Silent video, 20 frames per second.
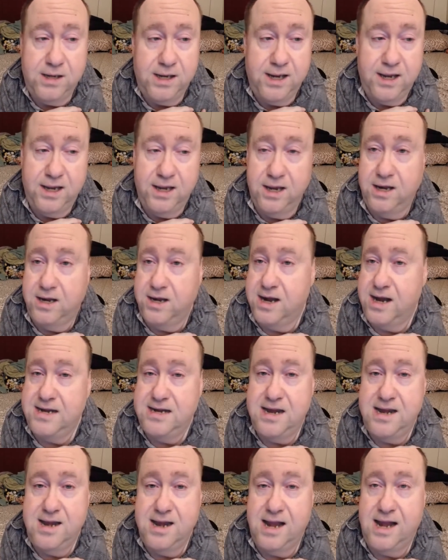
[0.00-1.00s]
And
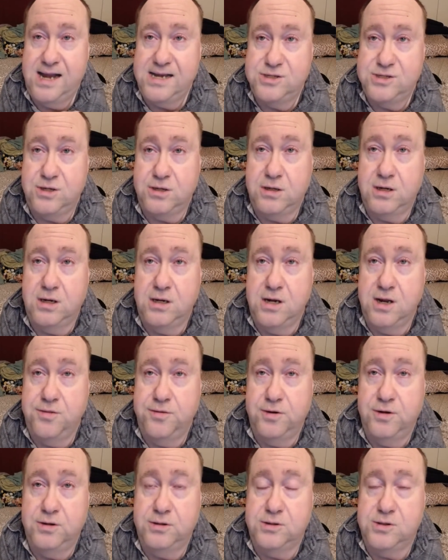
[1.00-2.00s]
I took
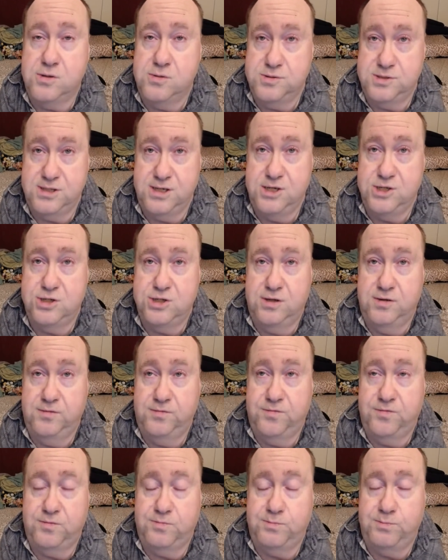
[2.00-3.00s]
another dosage of
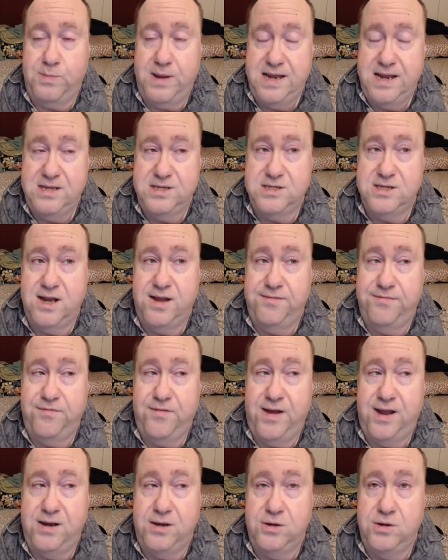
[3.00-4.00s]
pain stuff
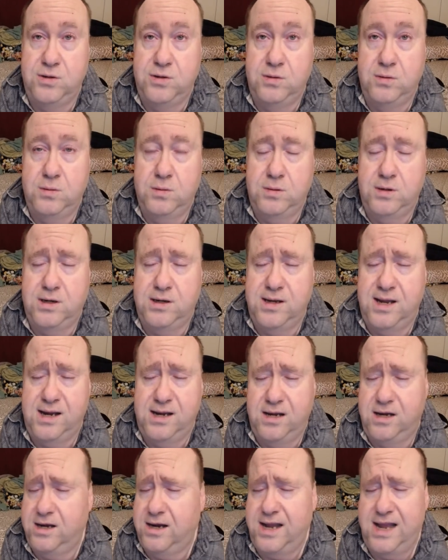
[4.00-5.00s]
at noon, and
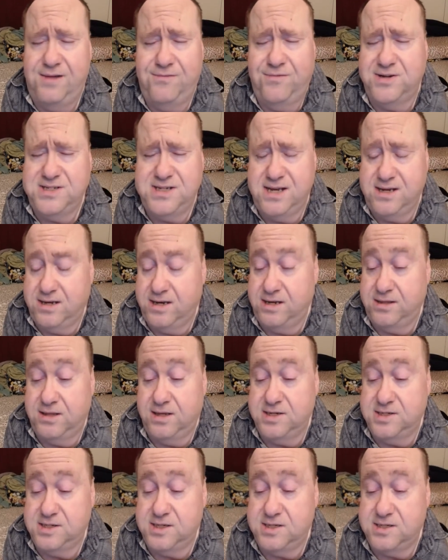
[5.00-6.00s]
I haven't taken anything
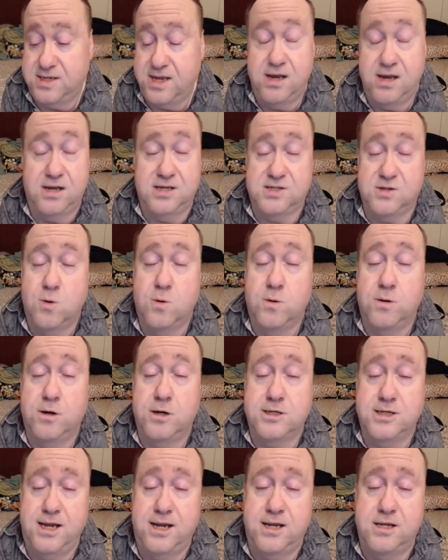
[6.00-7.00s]
since then. It's
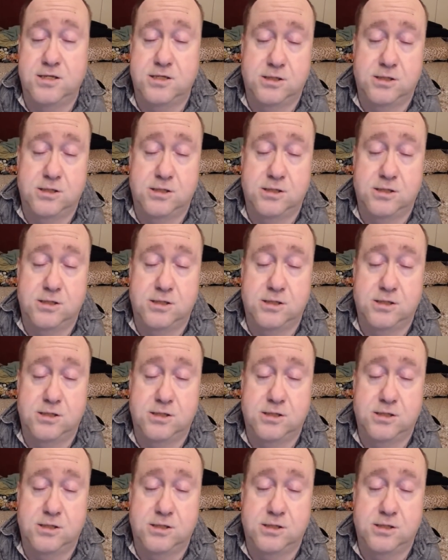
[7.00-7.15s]
9:45.